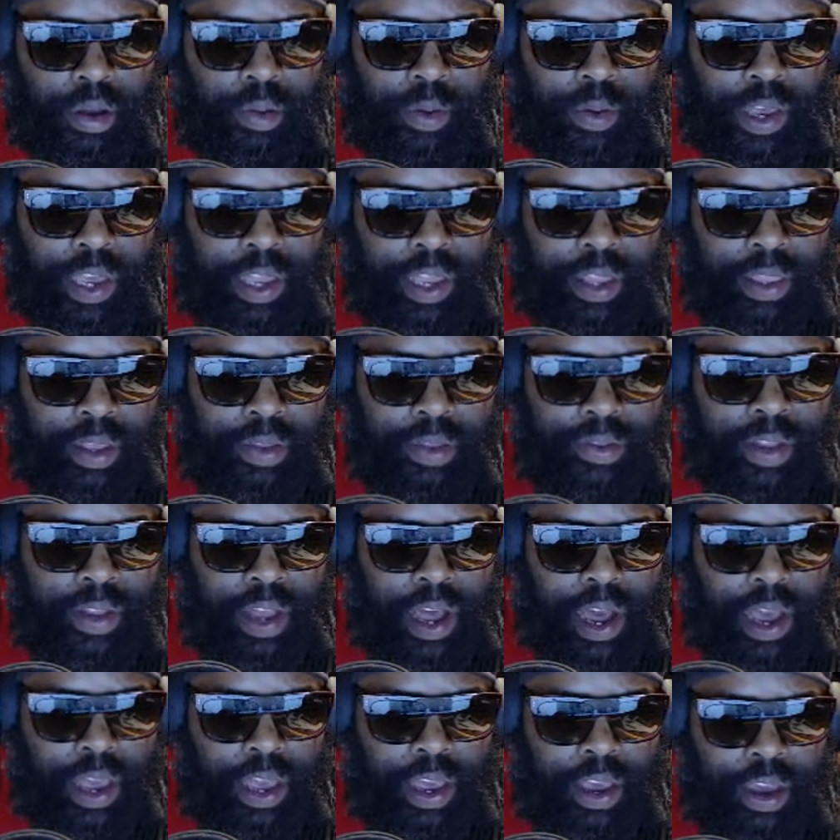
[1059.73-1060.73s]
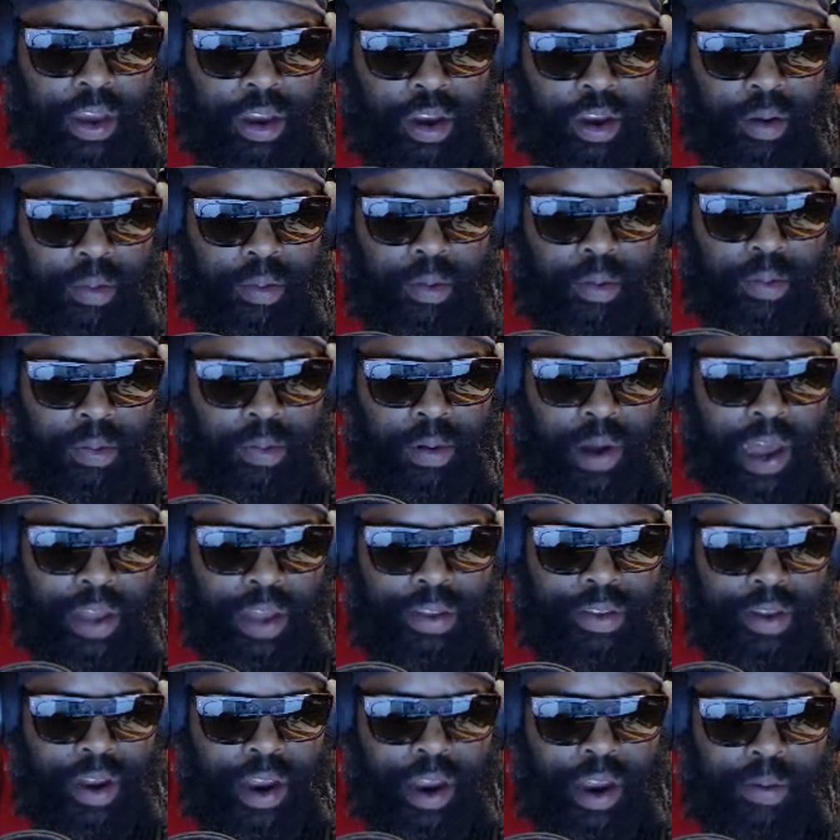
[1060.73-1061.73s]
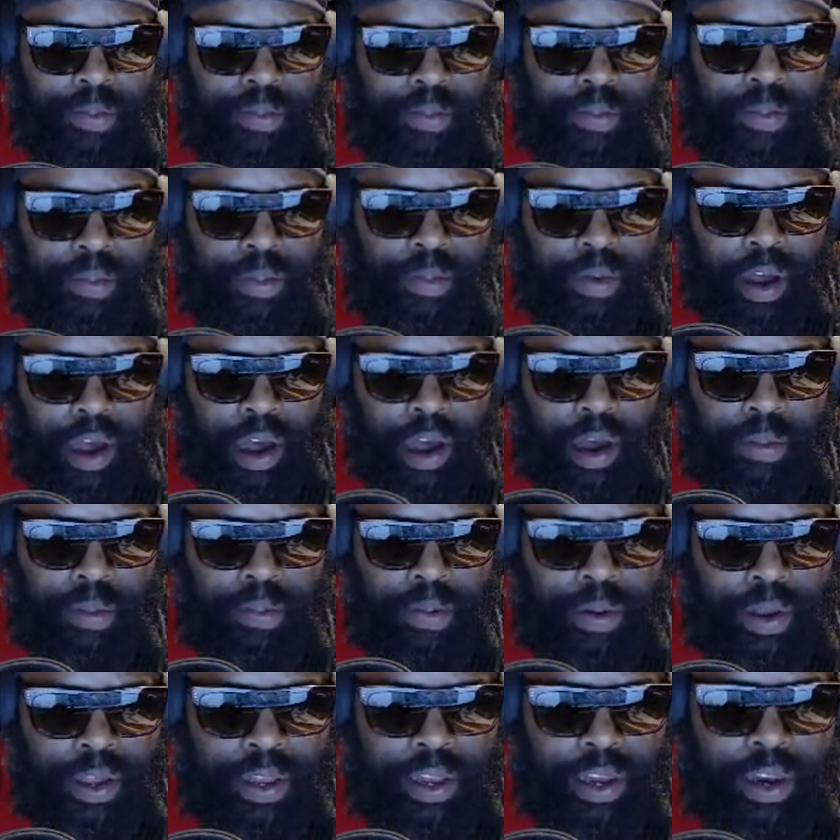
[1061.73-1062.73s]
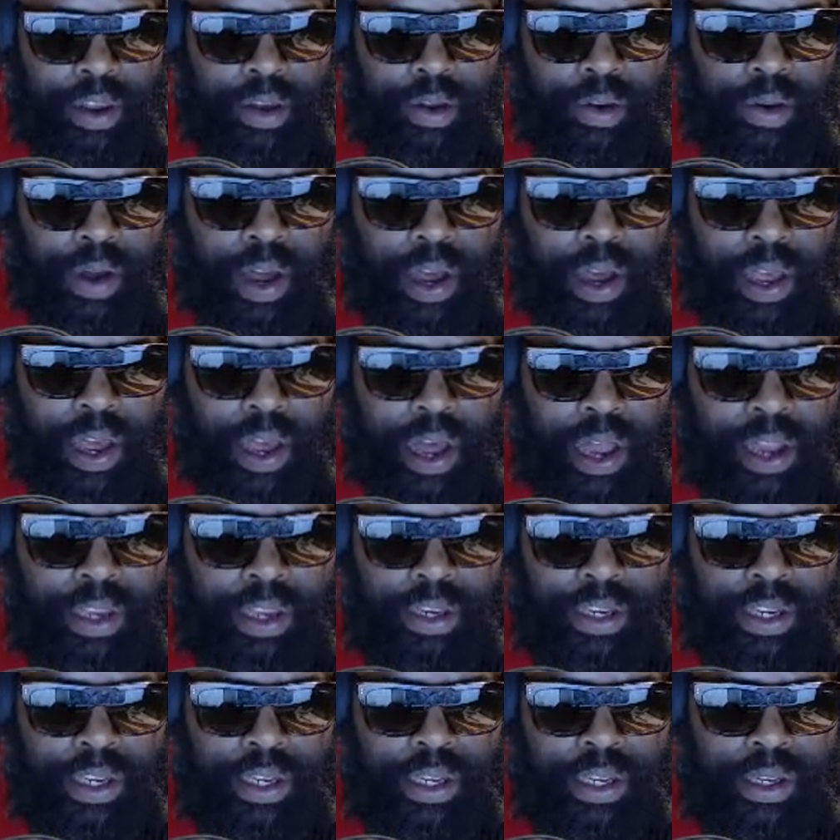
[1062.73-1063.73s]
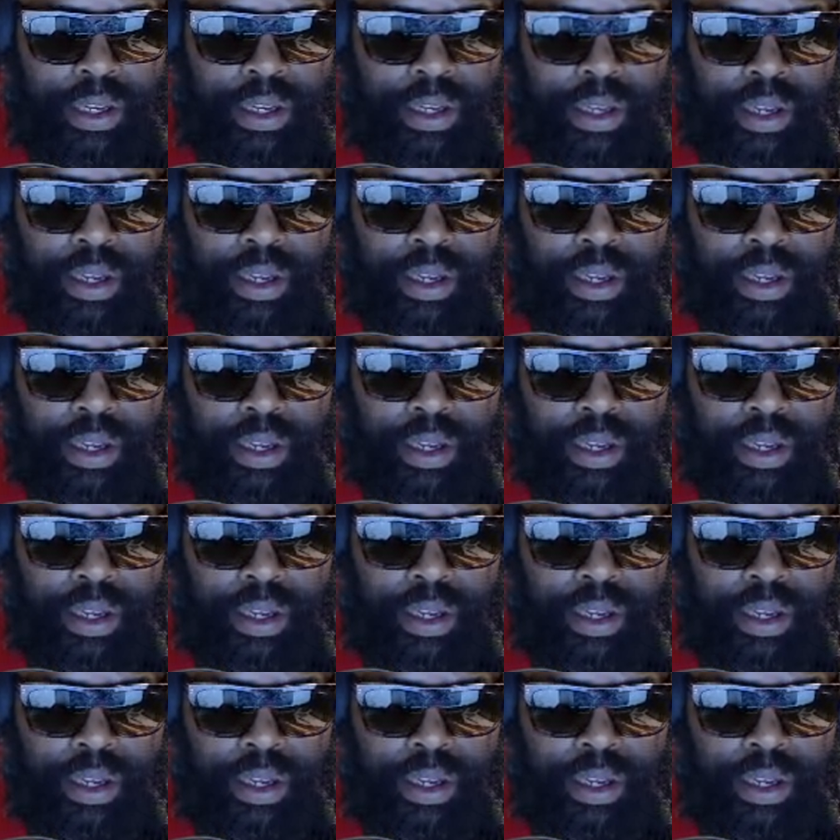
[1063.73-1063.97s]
we get this line here, proprietary preclinical oncology.